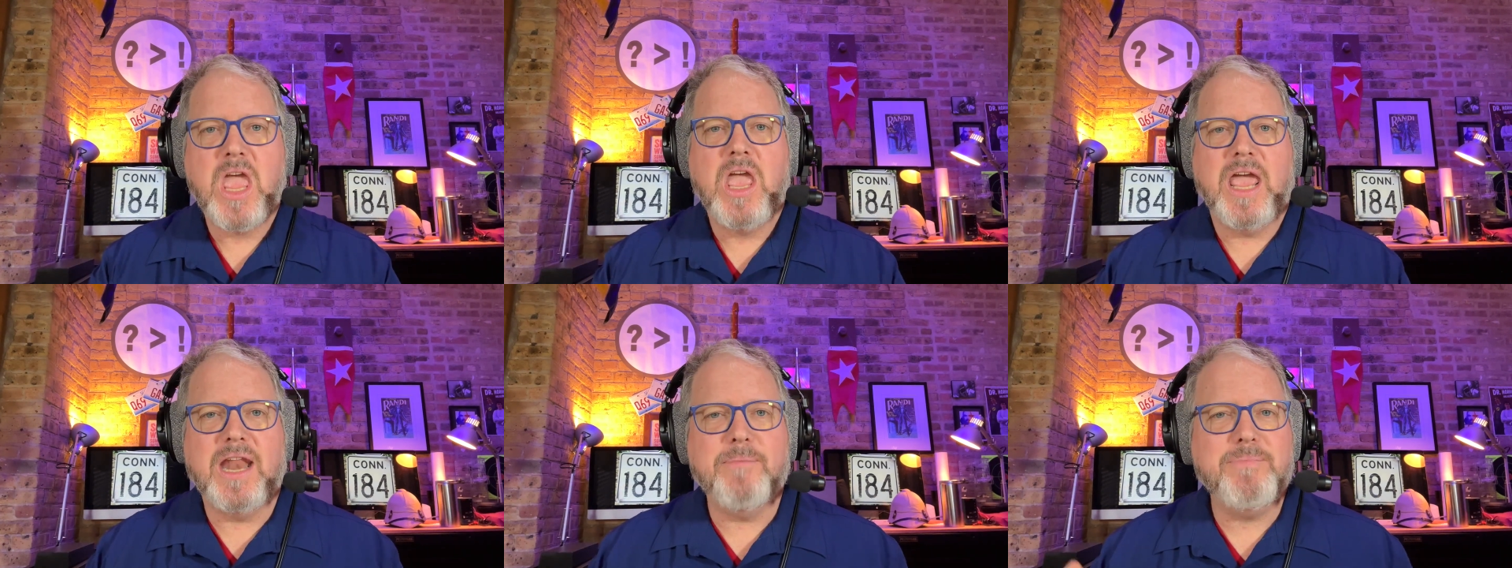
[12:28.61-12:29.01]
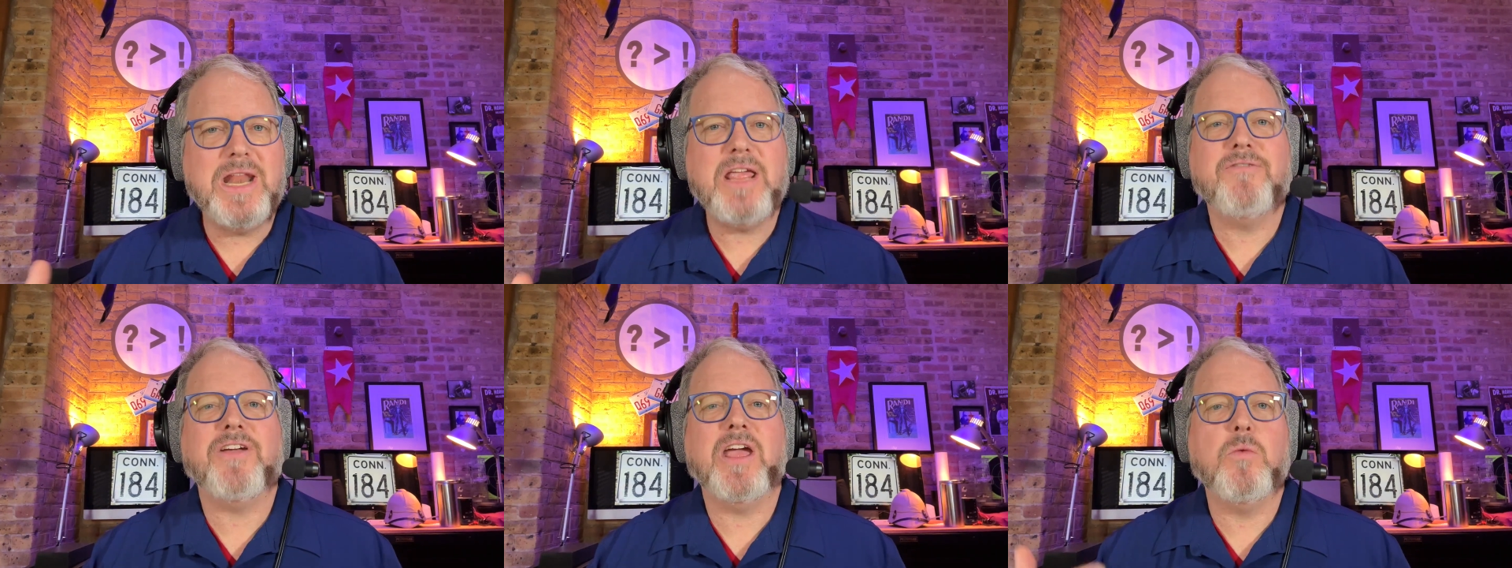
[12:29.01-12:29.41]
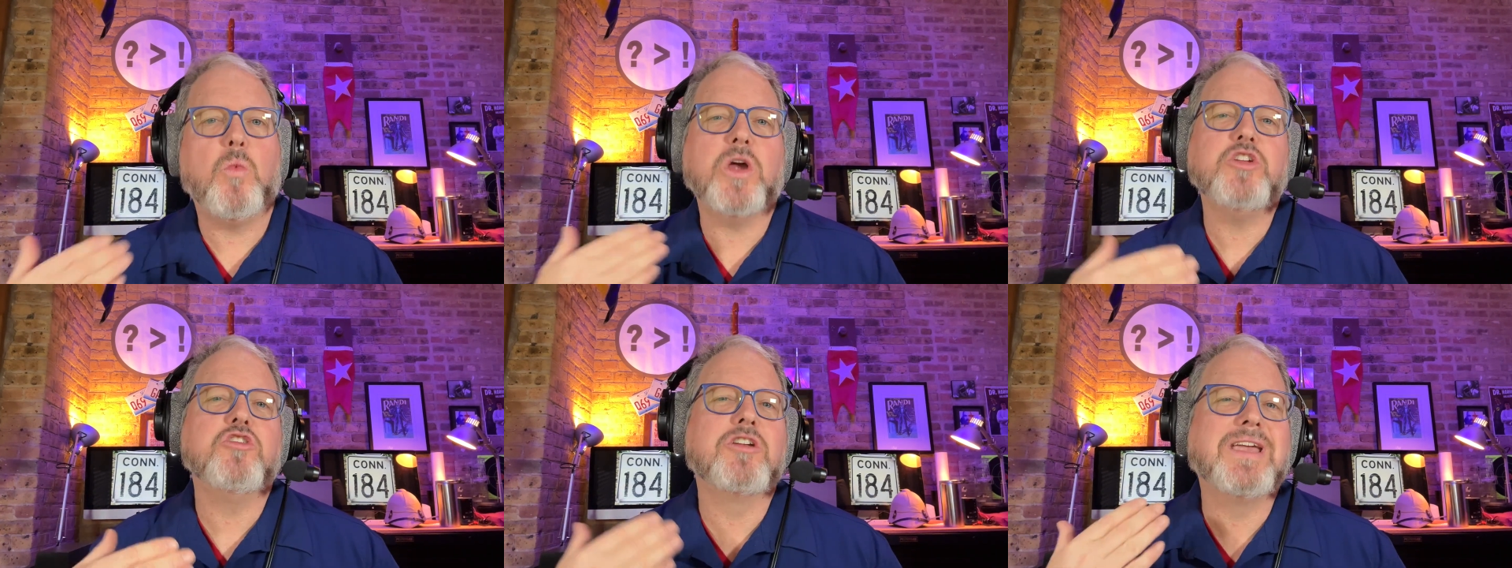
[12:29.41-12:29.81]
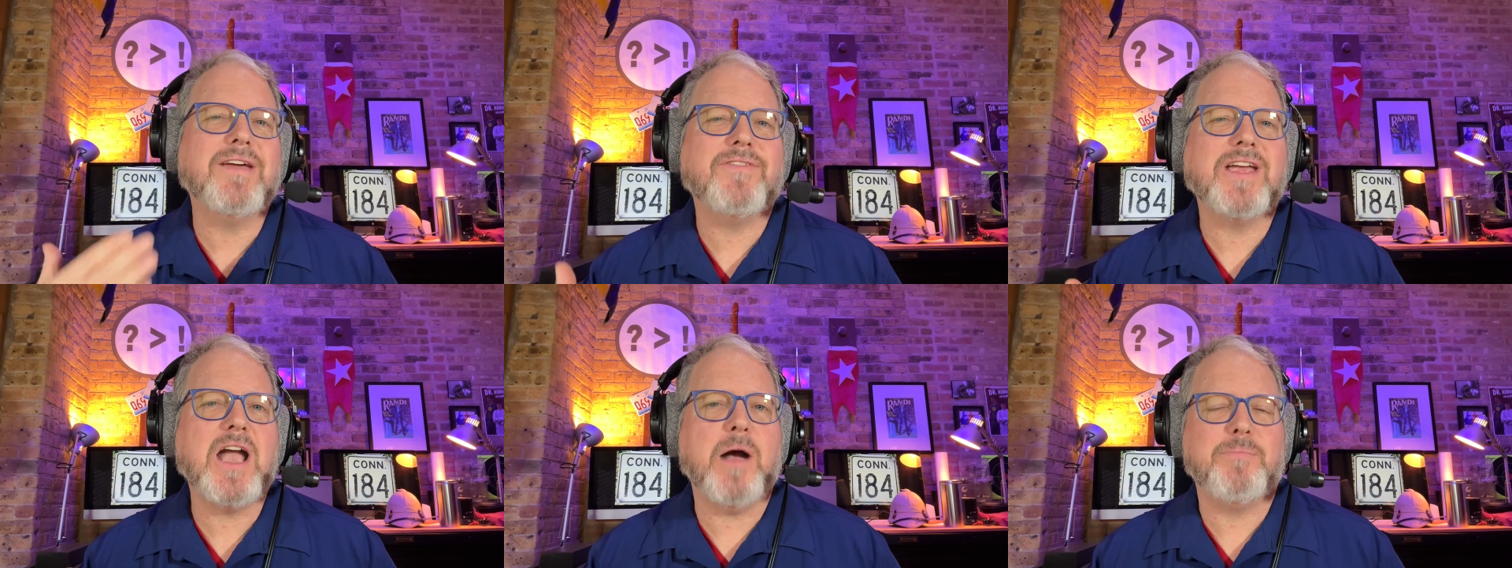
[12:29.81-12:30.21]
In a minivan, what you're
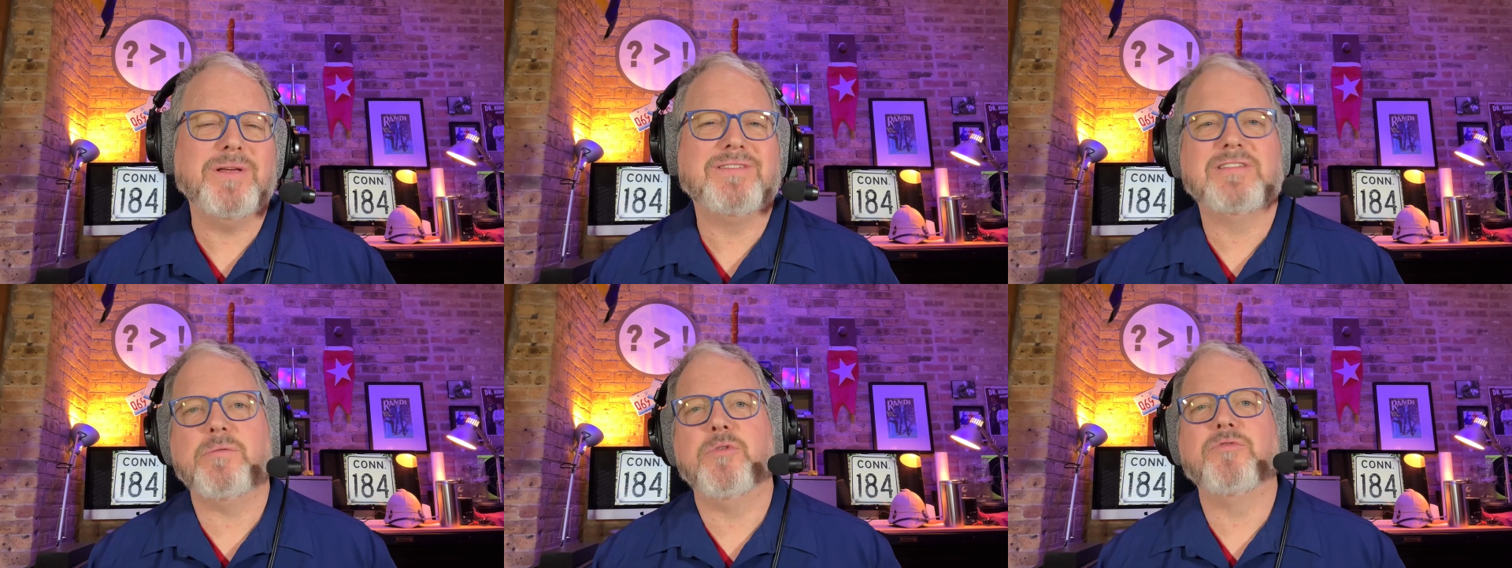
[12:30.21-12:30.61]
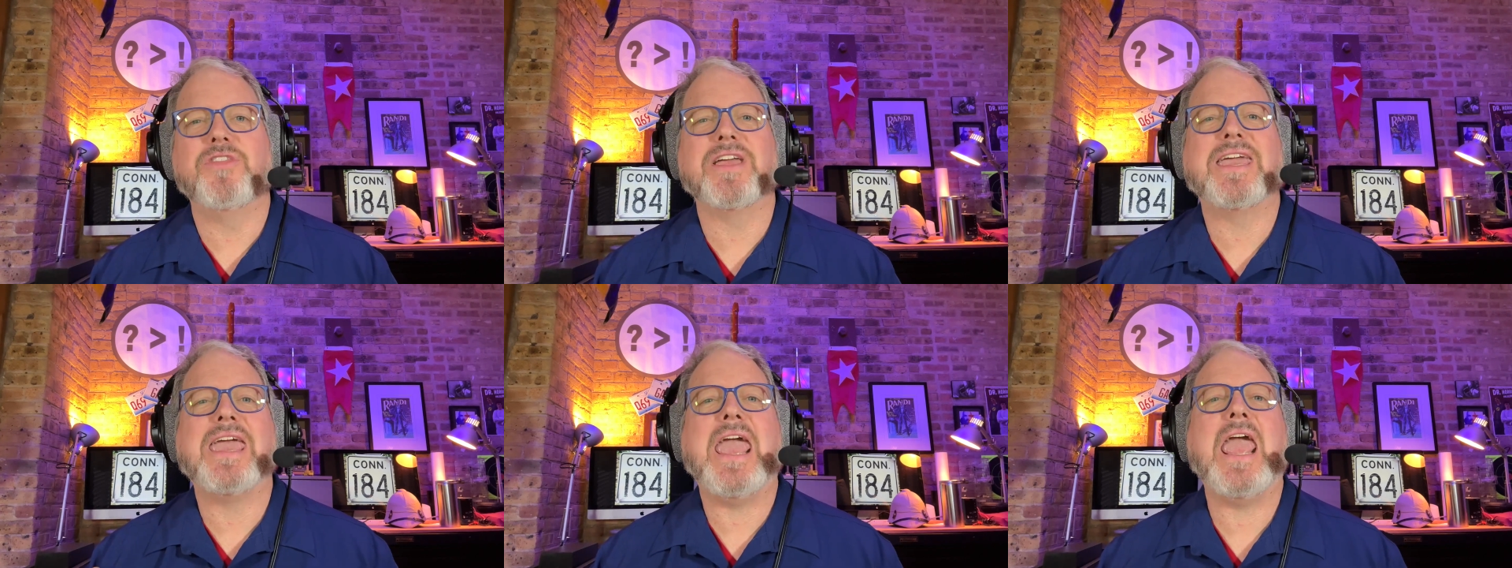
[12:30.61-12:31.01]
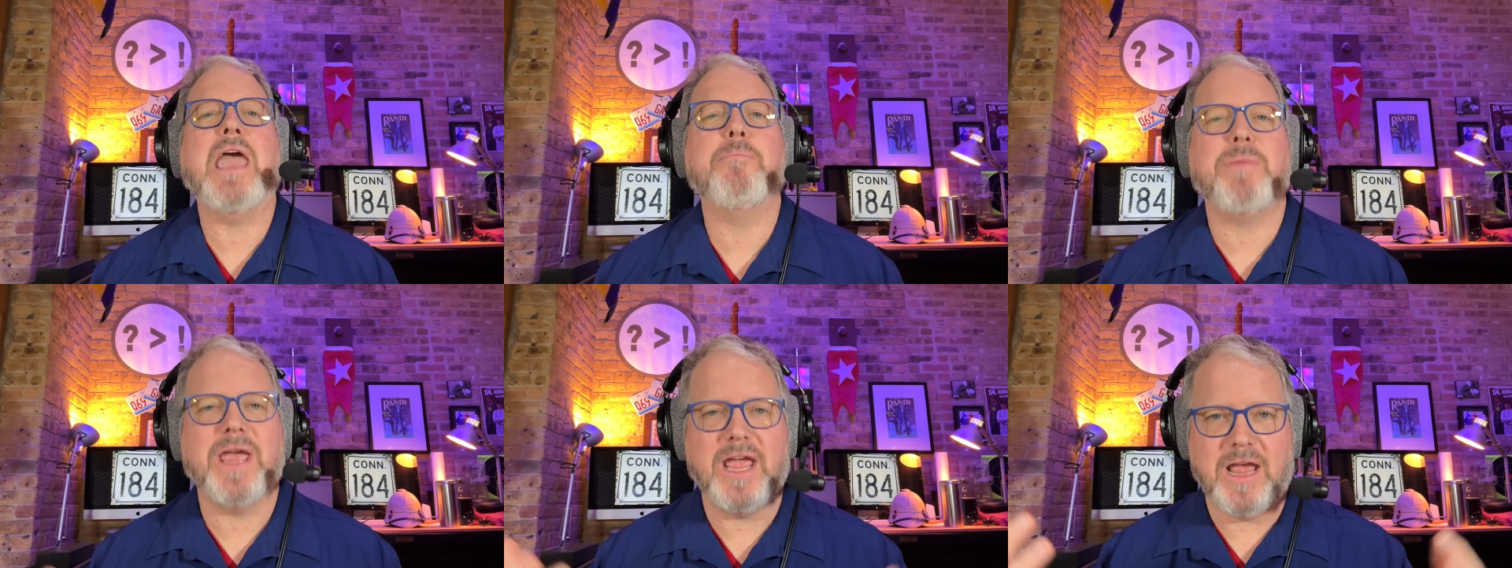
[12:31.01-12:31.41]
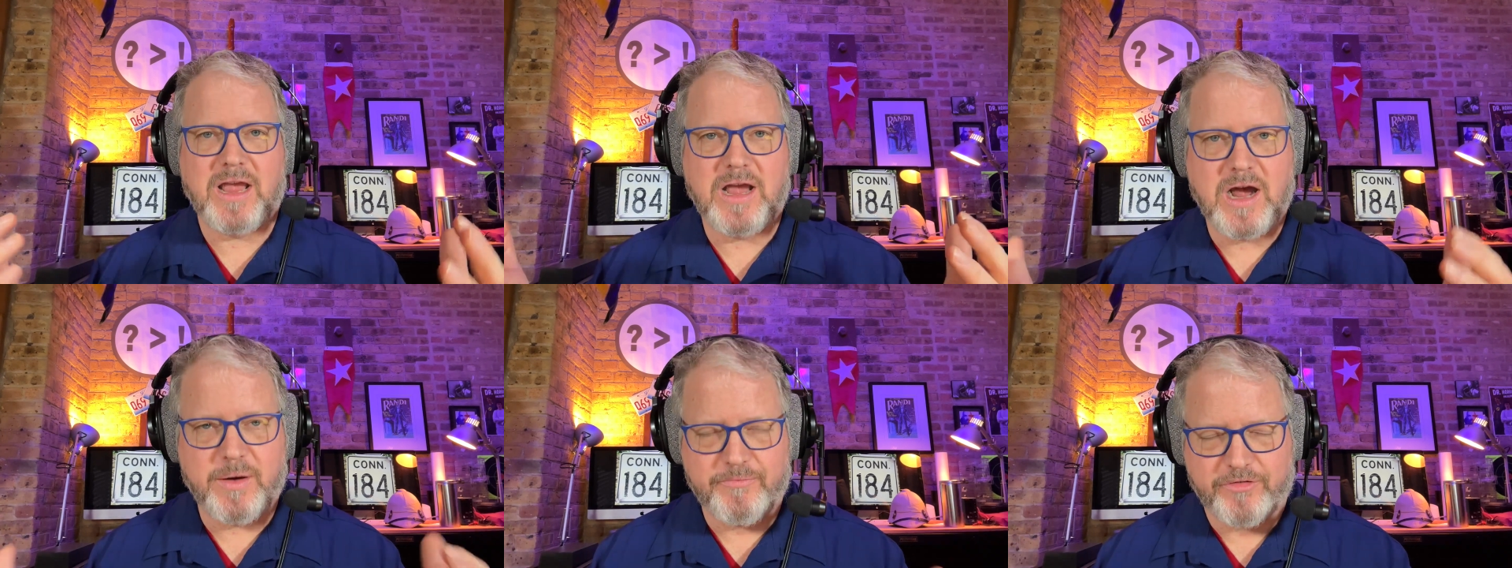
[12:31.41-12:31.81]
giving up is some of the camping
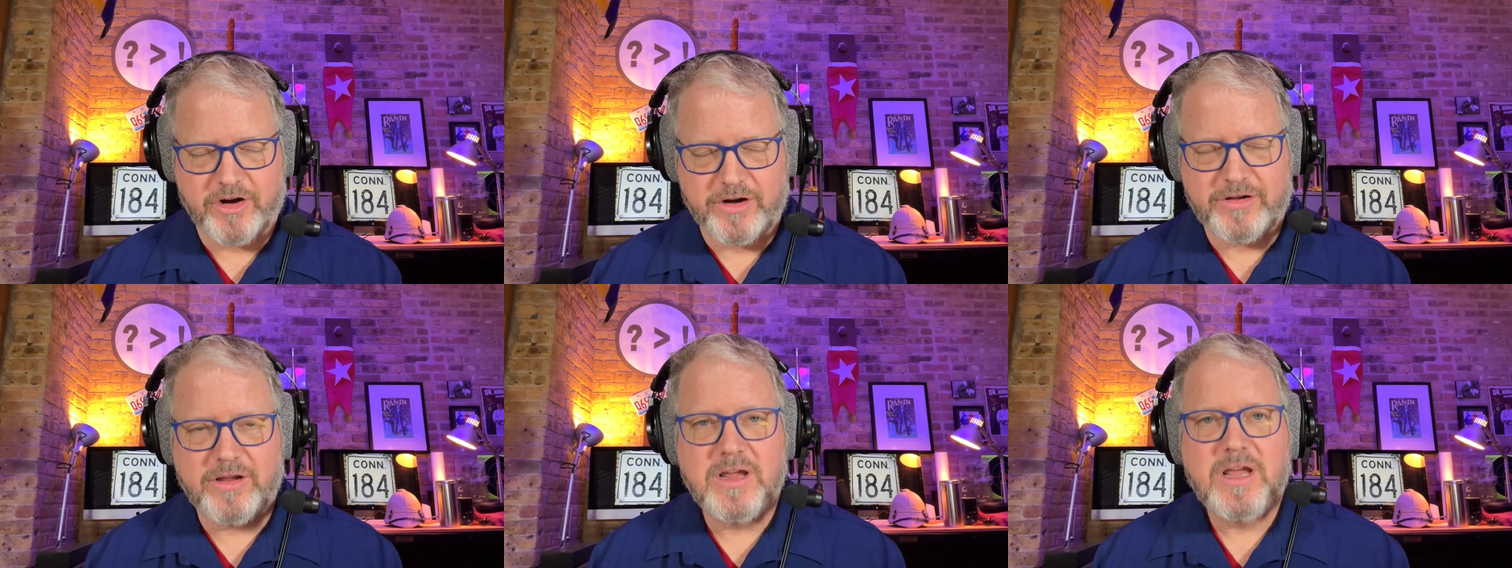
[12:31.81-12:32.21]
comfort.